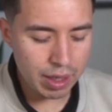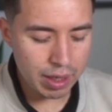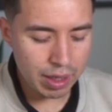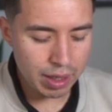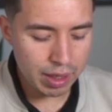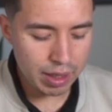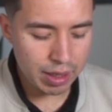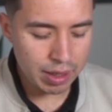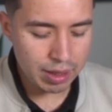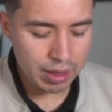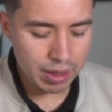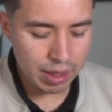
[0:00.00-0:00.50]

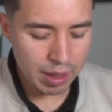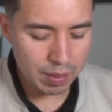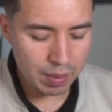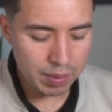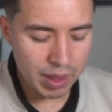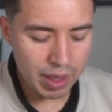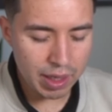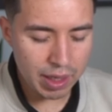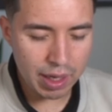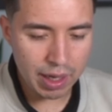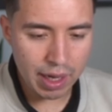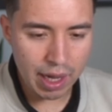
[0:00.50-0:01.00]
is I'm
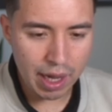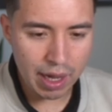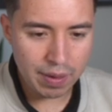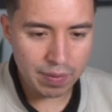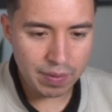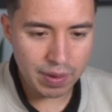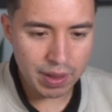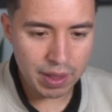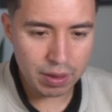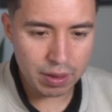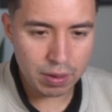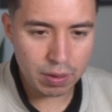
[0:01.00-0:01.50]
going to have
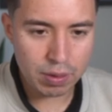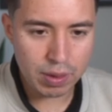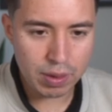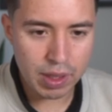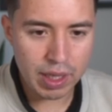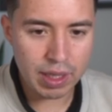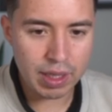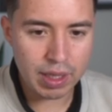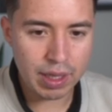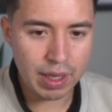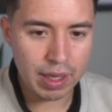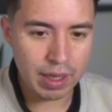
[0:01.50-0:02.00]
it
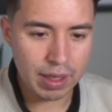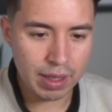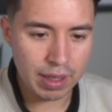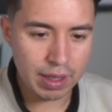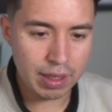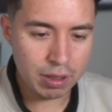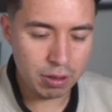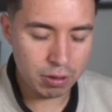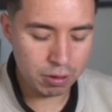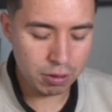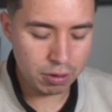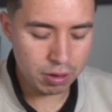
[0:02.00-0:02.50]
create a
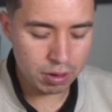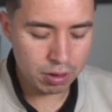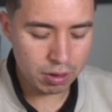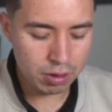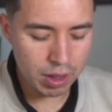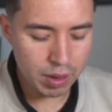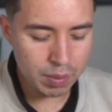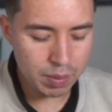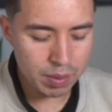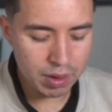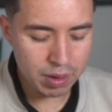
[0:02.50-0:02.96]
intro script.